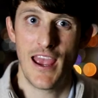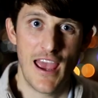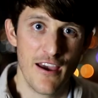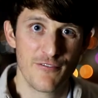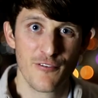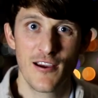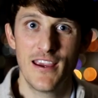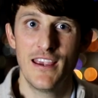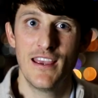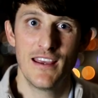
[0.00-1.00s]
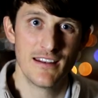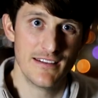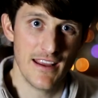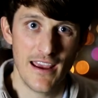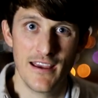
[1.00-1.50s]
Every
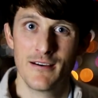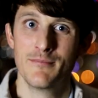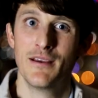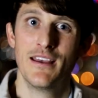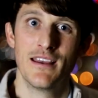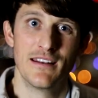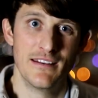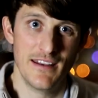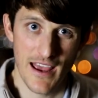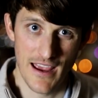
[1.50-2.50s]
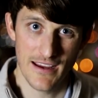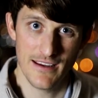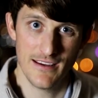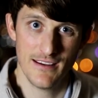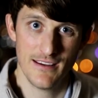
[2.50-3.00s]
damn
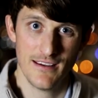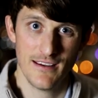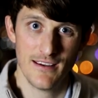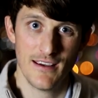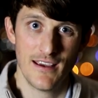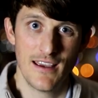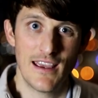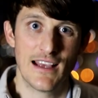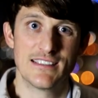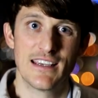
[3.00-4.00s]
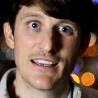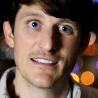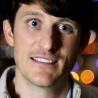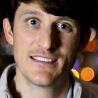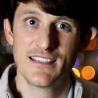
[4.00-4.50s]
day. It's a
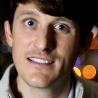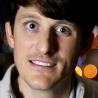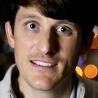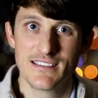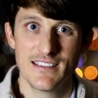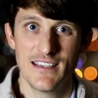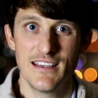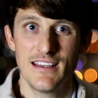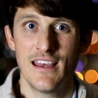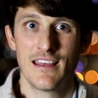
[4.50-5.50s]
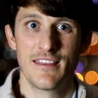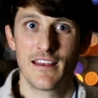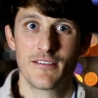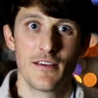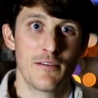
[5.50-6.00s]
consistency
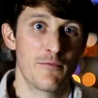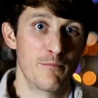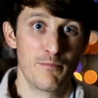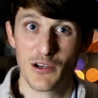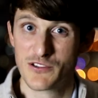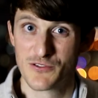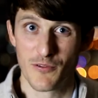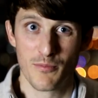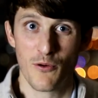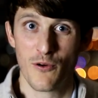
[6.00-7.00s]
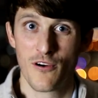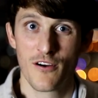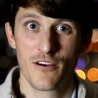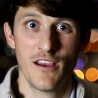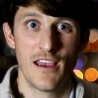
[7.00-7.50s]
that builds
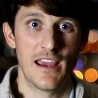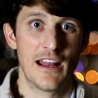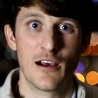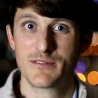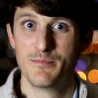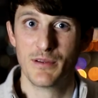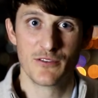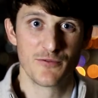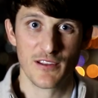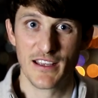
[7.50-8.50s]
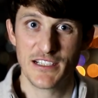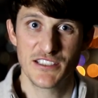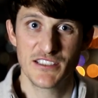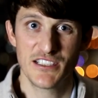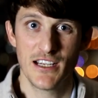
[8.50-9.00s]
rapport, it helps build
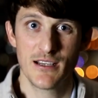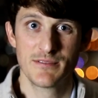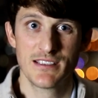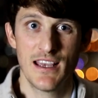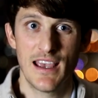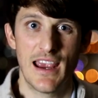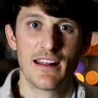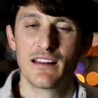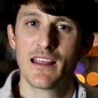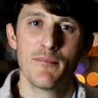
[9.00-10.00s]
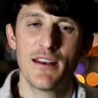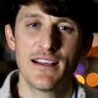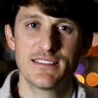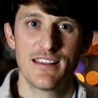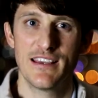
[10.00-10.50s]
relationships, and
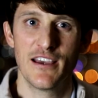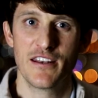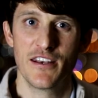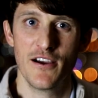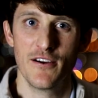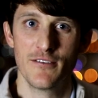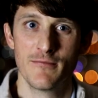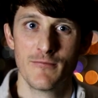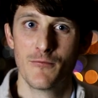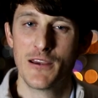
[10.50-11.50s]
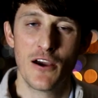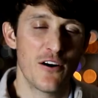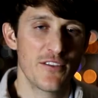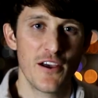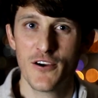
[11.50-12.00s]
eliminates the unknown. We
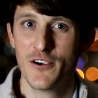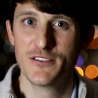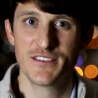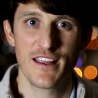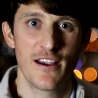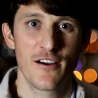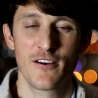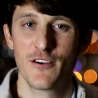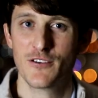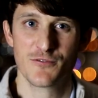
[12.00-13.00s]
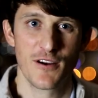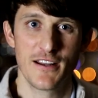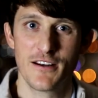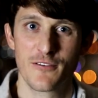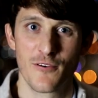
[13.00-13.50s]
all know who's there, who's
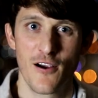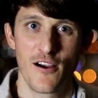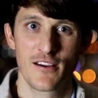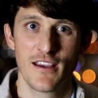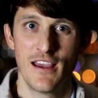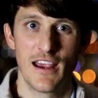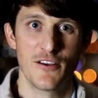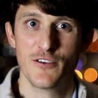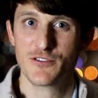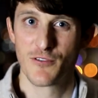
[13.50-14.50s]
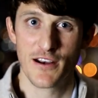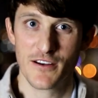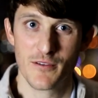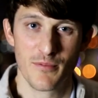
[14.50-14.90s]
ready to rock, and who's ready to